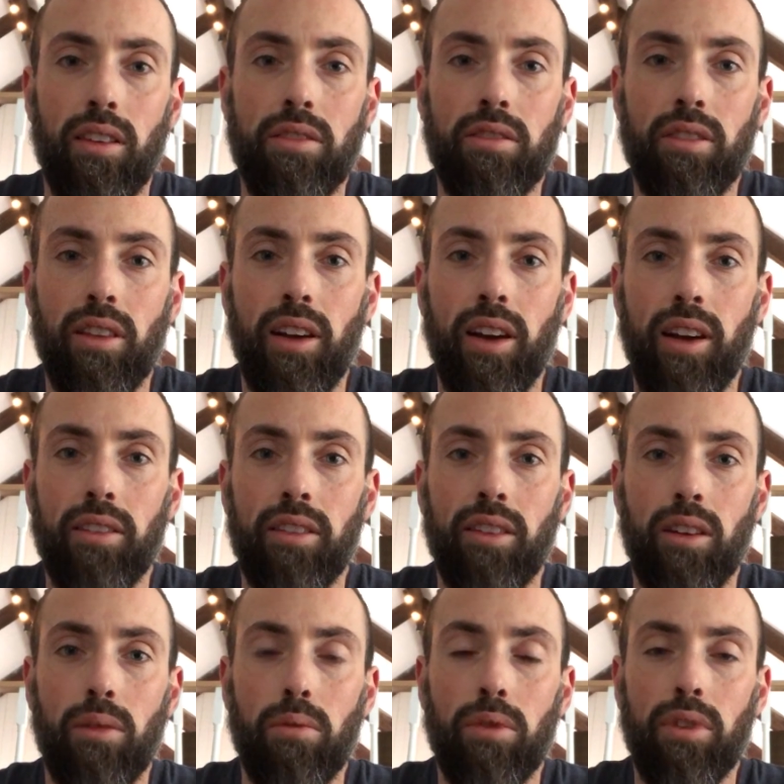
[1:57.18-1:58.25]
slide that
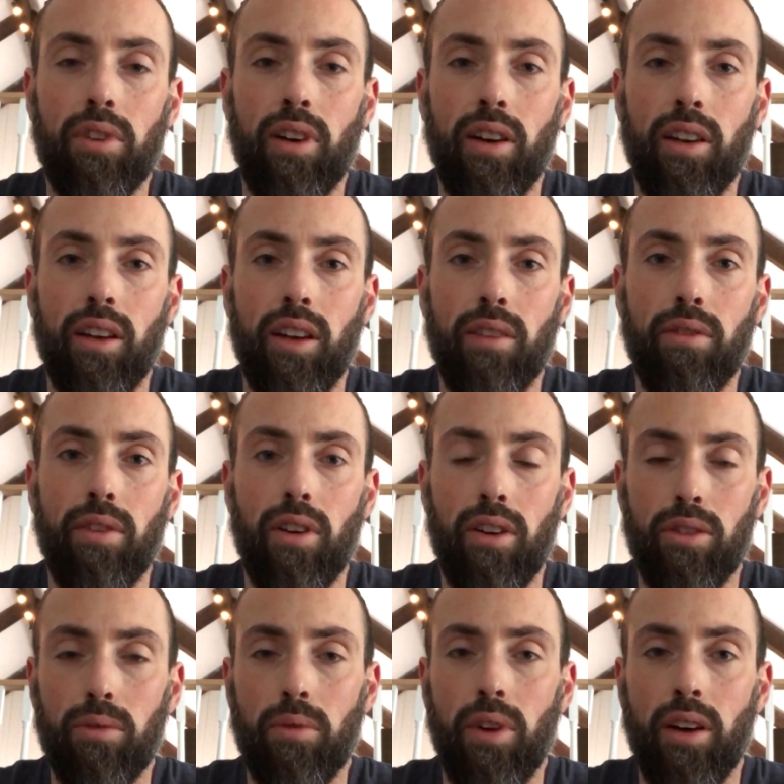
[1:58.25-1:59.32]
I would not have
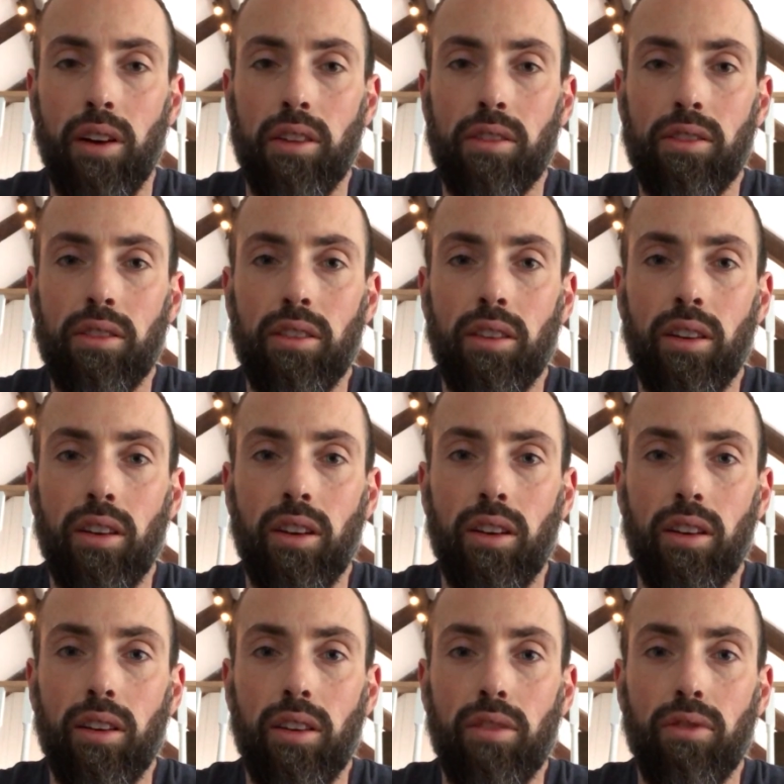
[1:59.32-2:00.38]
otherwise
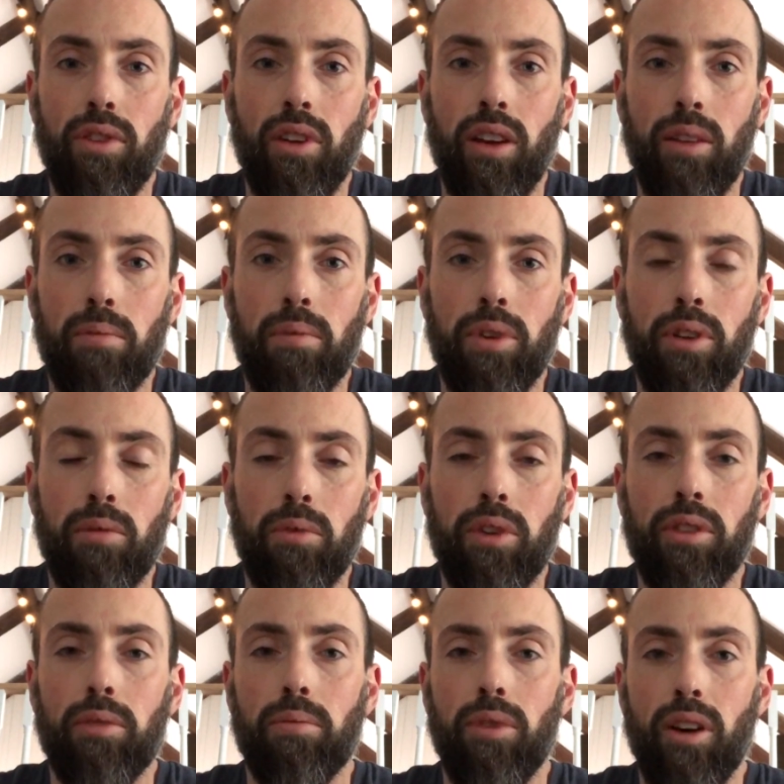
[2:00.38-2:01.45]
if it had been
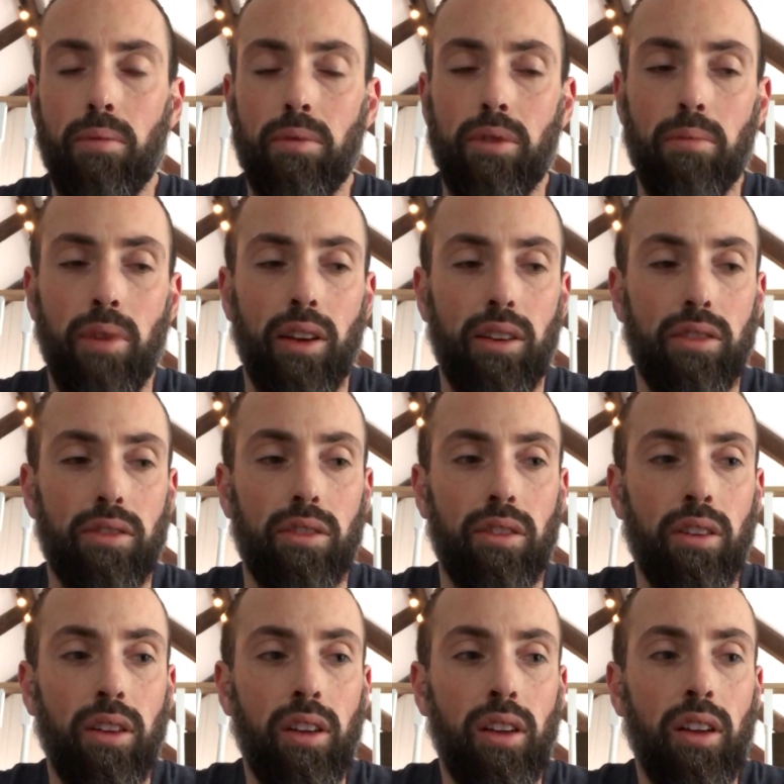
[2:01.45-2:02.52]
with a property manager.